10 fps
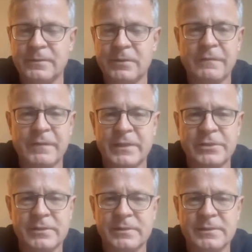
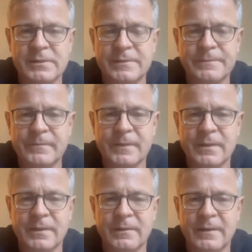conventions,
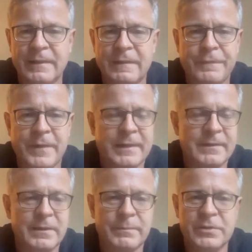and the
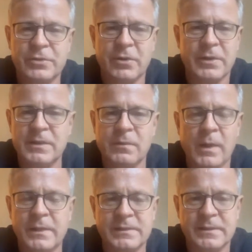fact that a majority
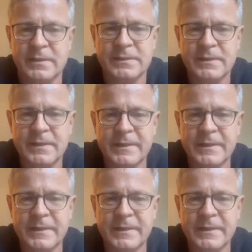wants this.